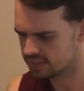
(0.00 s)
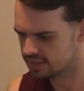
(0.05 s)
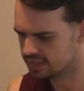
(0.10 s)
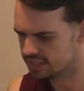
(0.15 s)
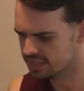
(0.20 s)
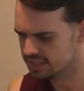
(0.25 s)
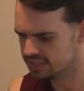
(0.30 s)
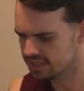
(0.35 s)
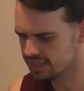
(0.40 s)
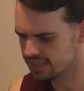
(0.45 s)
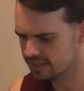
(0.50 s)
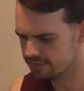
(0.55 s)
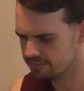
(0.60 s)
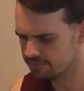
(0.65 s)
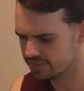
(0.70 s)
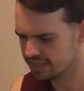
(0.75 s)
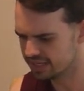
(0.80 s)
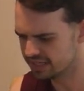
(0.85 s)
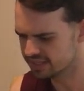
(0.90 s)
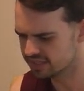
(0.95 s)

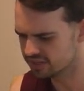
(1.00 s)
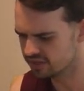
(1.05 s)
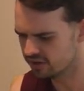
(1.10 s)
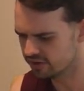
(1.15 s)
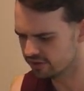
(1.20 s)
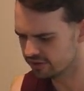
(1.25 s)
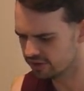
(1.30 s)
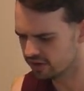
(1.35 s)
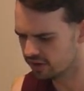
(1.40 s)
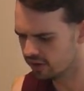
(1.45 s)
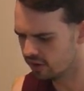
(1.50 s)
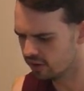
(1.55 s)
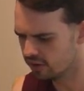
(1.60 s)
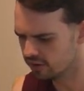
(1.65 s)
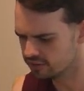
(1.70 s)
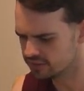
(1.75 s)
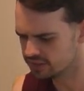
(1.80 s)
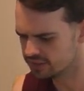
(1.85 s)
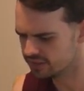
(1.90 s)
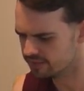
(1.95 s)
Disney Pixar
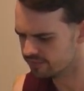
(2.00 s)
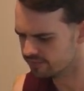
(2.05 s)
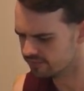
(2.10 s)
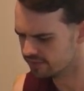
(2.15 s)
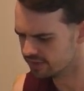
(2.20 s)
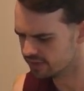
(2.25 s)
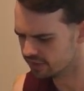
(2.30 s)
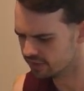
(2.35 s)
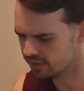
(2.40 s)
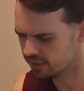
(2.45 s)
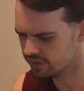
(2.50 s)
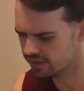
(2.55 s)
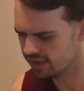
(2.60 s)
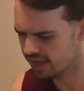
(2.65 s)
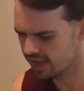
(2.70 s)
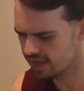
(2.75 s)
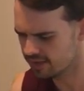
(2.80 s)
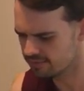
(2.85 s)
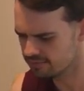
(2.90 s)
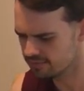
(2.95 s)
Cars the video
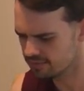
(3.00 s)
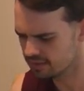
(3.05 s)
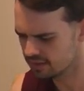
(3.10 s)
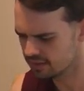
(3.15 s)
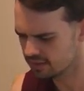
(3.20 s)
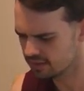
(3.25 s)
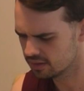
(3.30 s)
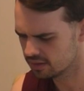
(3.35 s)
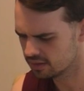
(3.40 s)
game?